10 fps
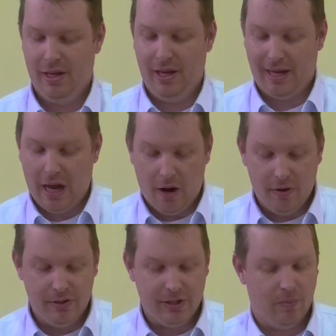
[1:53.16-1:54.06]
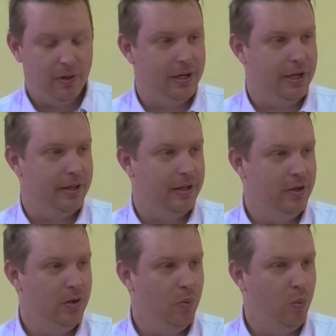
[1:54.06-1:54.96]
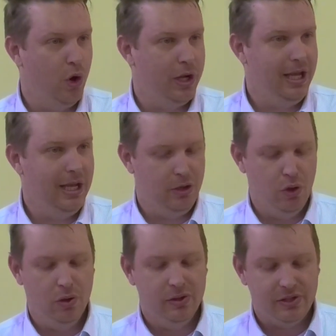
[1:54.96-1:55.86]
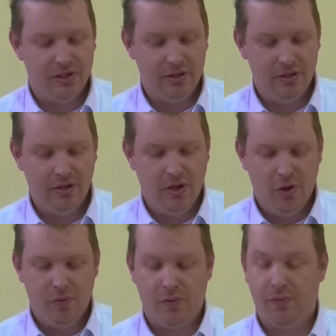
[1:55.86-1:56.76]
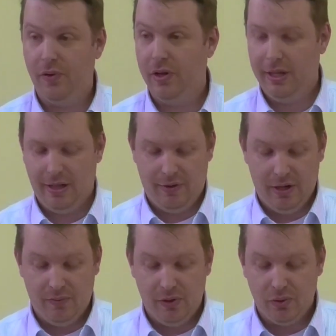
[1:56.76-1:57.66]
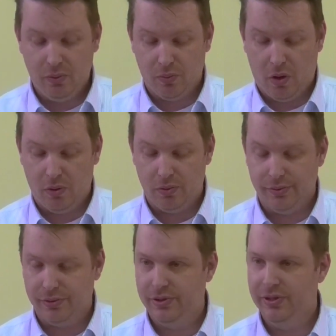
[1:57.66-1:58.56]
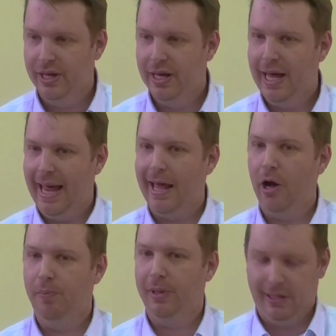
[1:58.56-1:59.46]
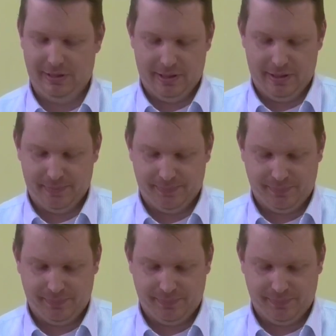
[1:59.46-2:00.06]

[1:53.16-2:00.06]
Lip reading: encouraging one another, working in unison, fulfilling their individual roles, and helping each other.